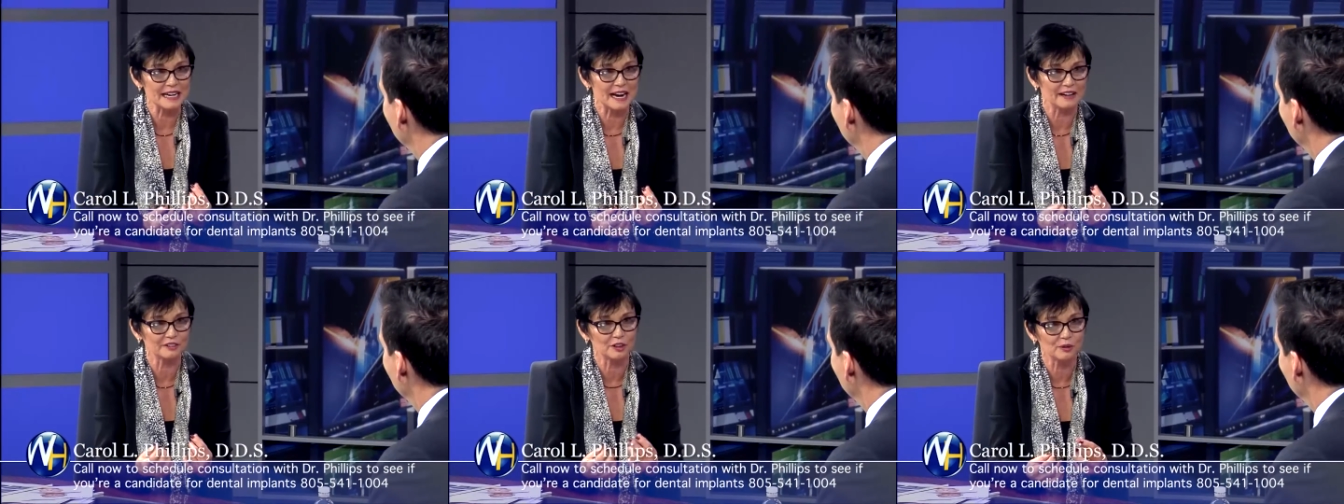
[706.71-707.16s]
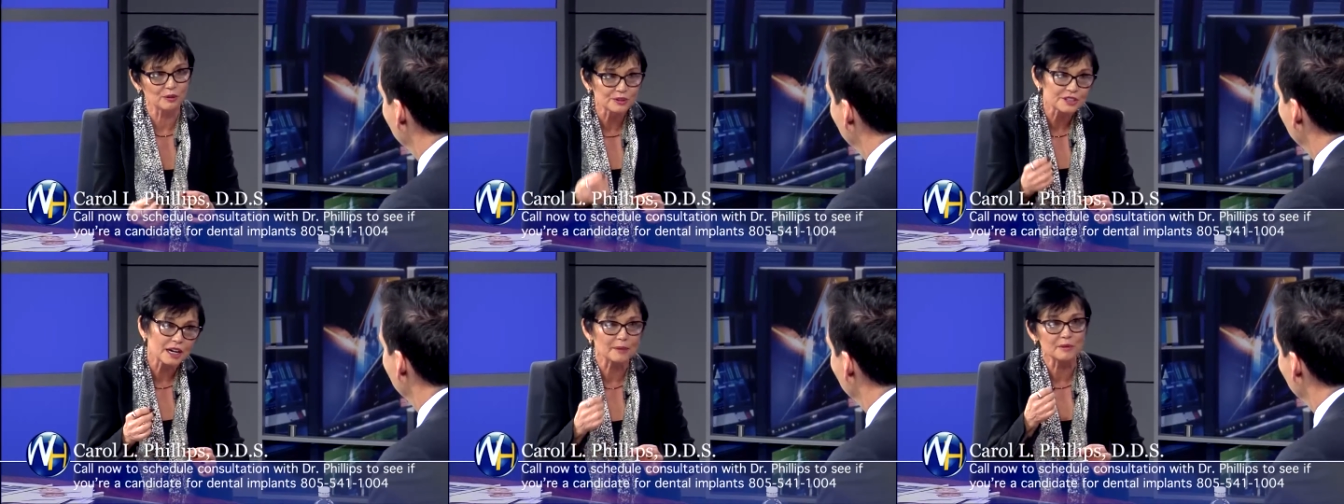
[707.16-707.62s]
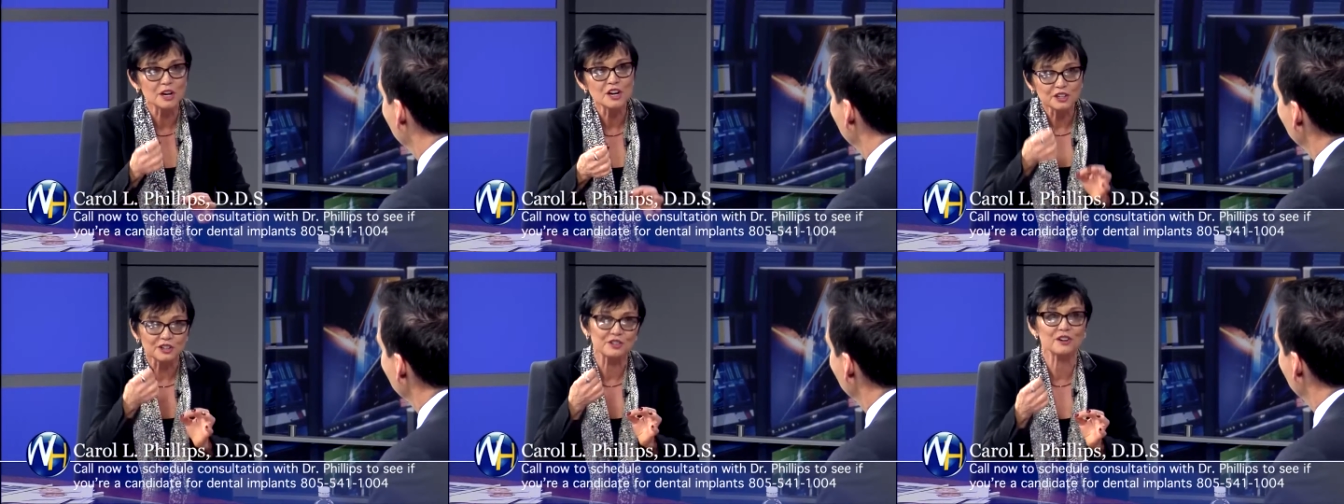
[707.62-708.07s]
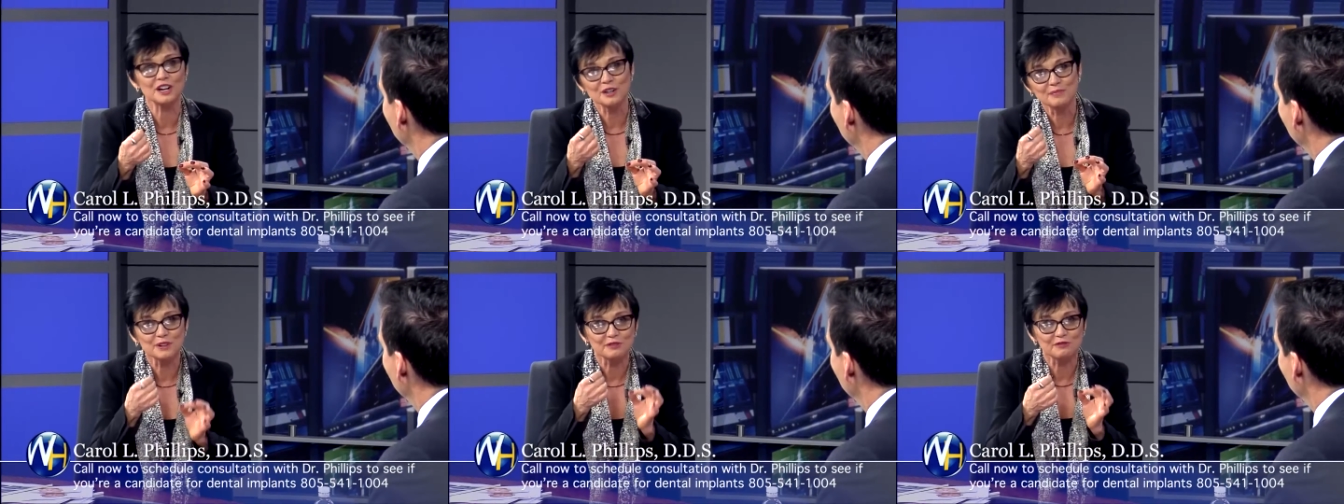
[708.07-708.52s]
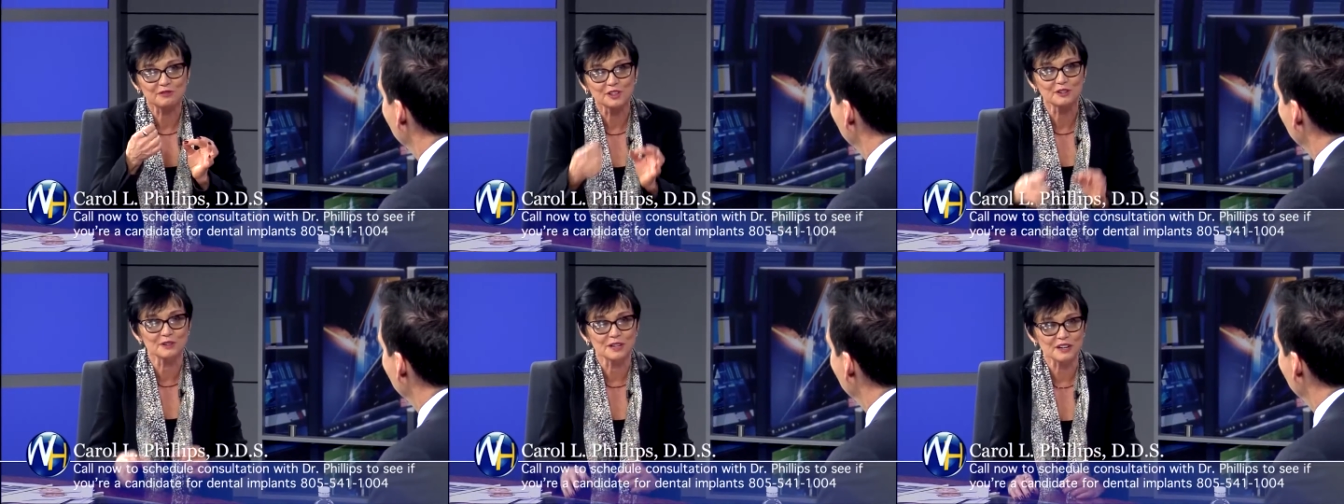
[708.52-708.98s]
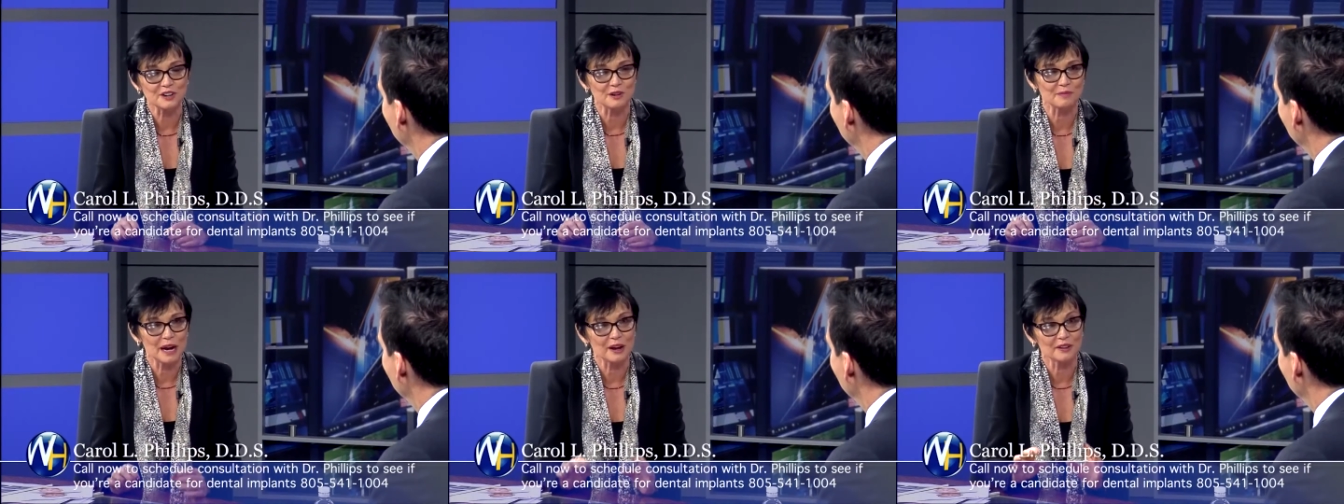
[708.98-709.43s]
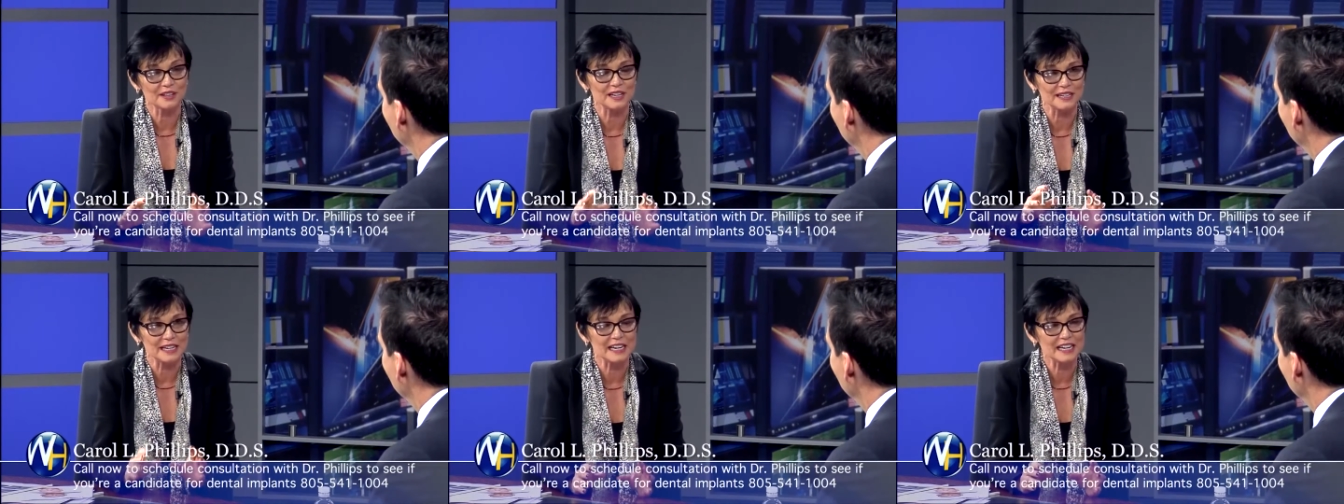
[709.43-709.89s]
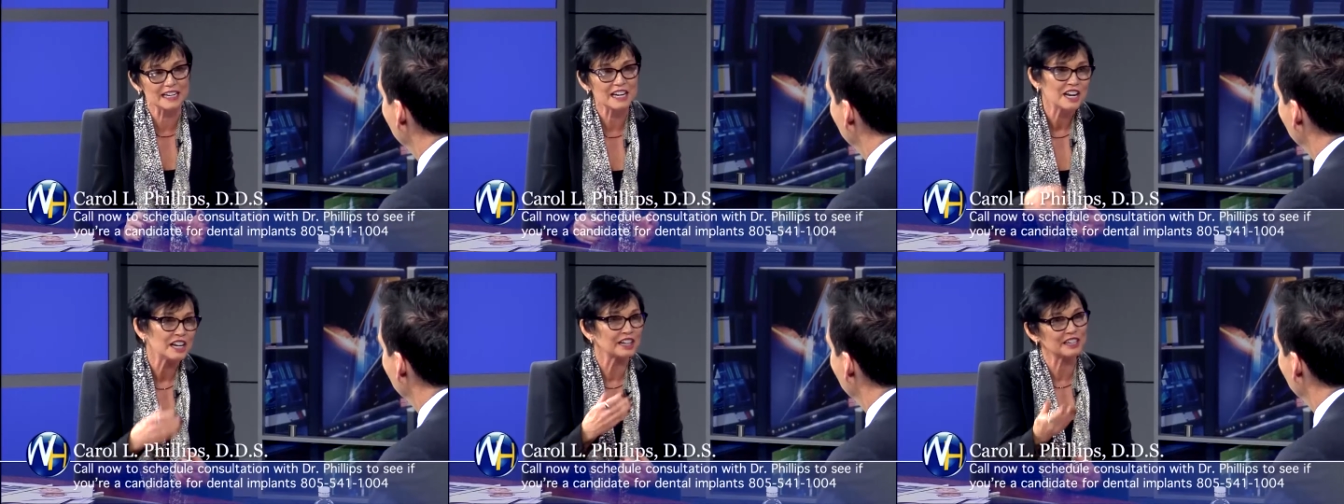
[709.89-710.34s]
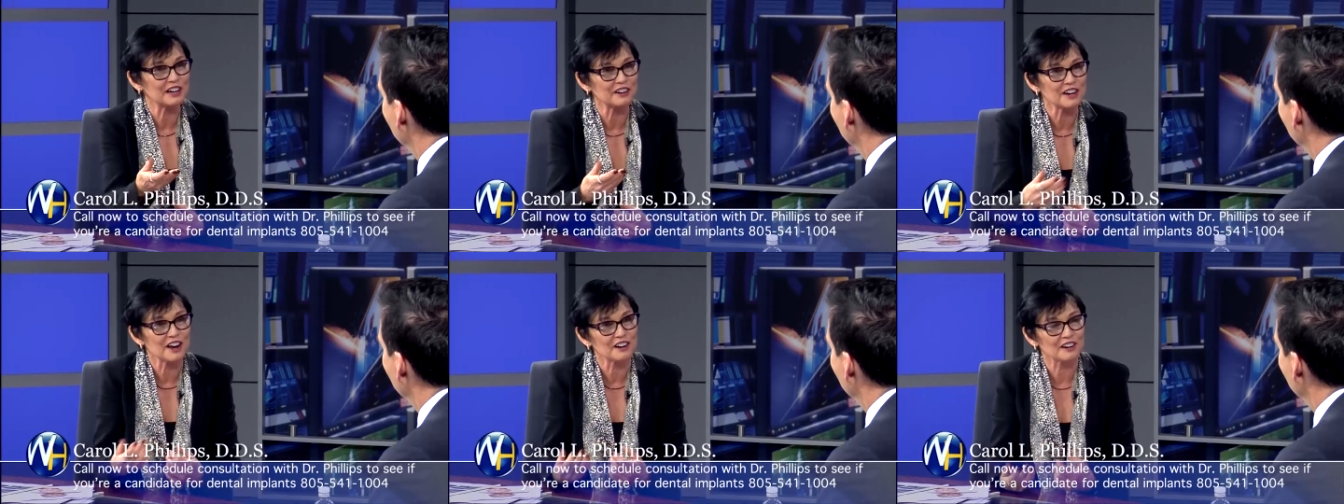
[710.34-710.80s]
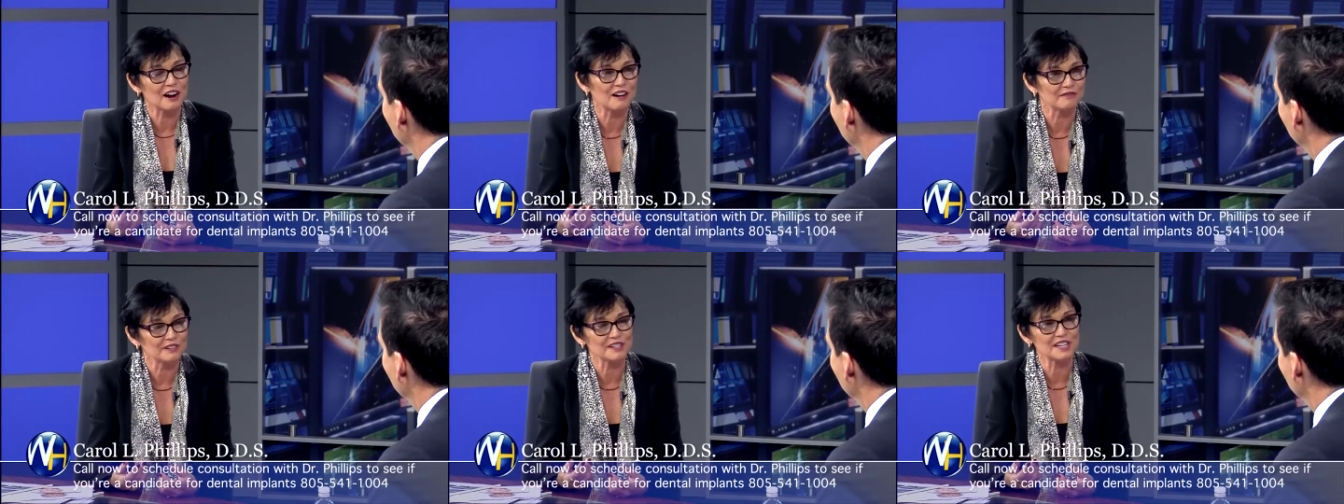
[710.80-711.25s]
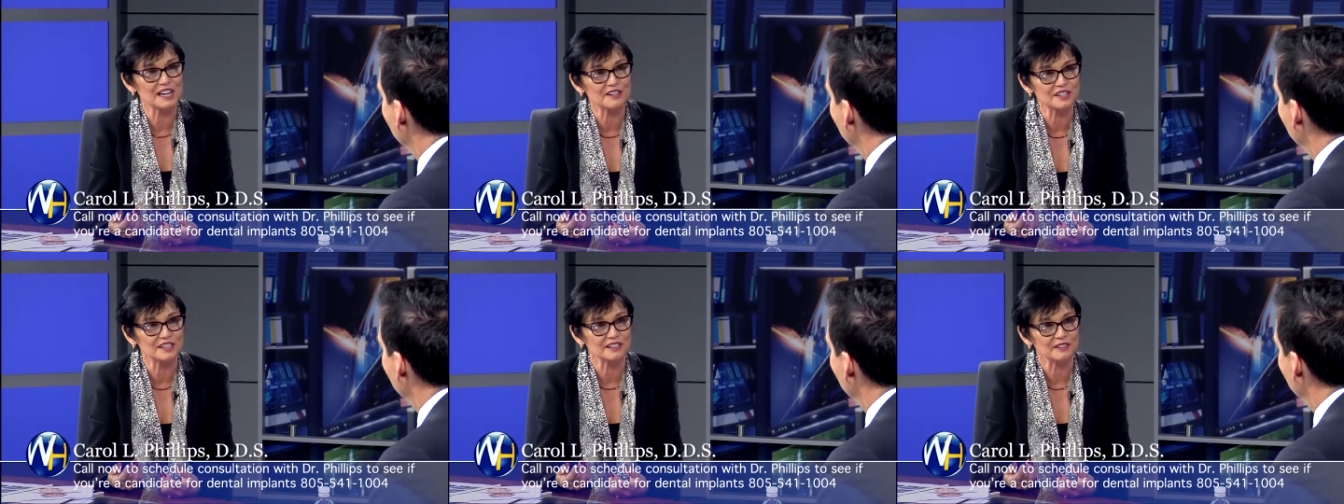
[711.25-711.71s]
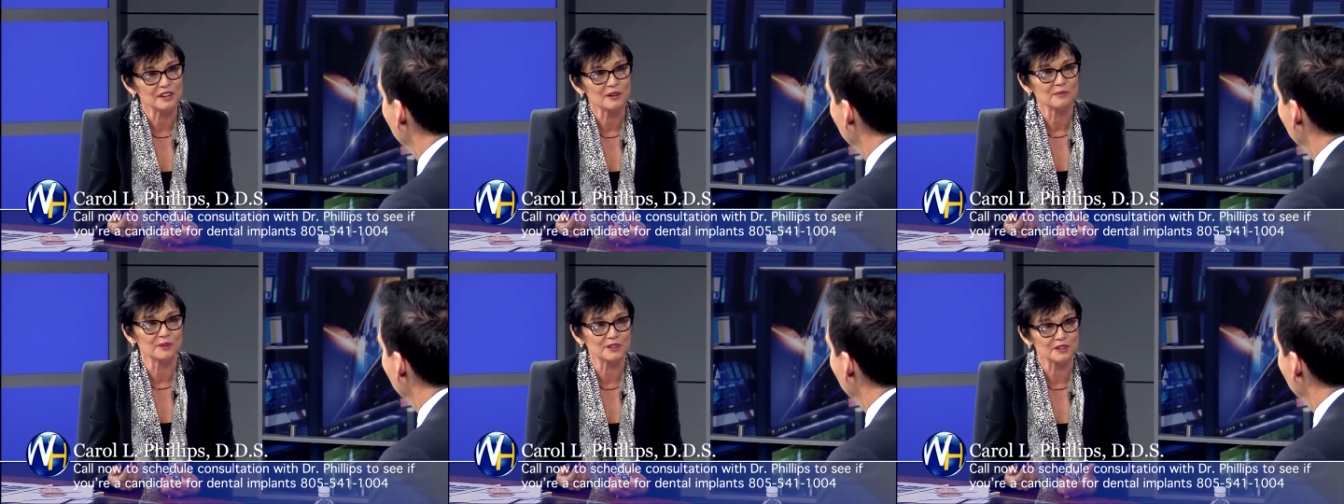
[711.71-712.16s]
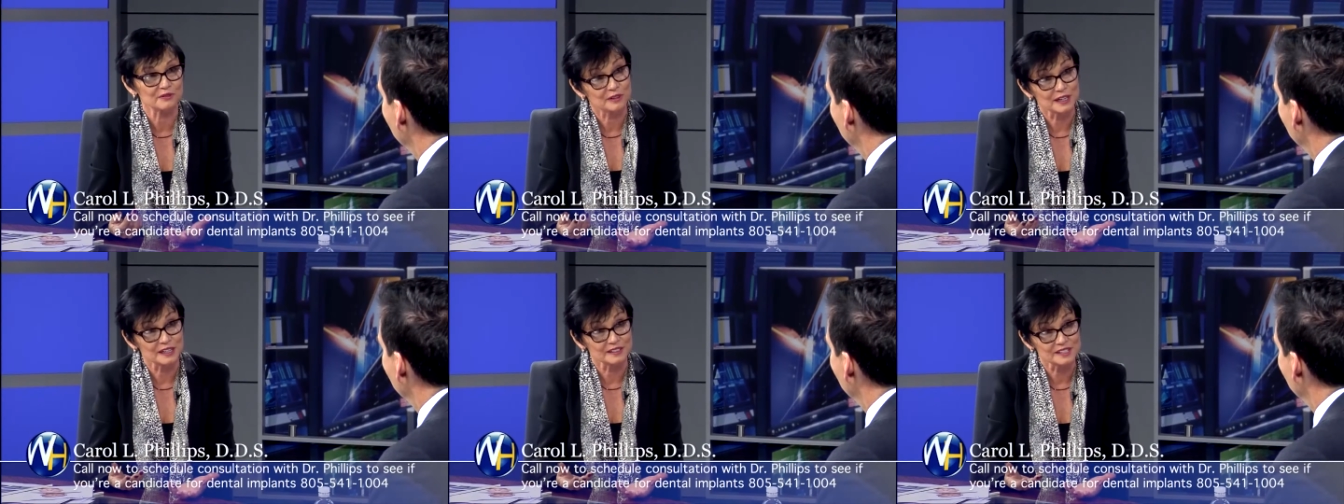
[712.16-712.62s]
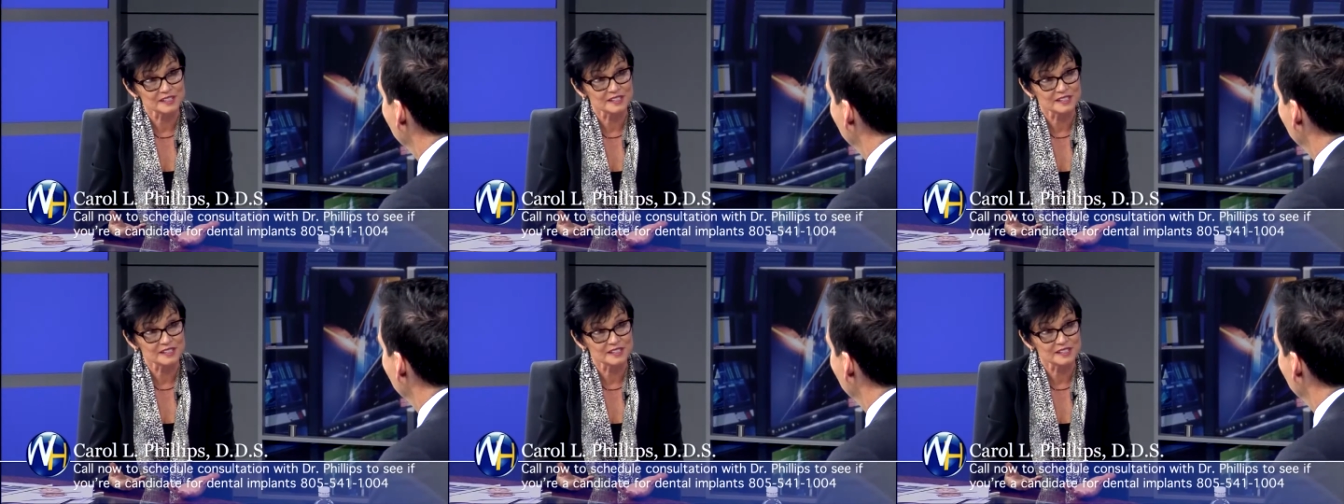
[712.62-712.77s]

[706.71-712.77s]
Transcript: act the whole time you're trying to put food in your mouth and eat and carry on a conversation with your friends. When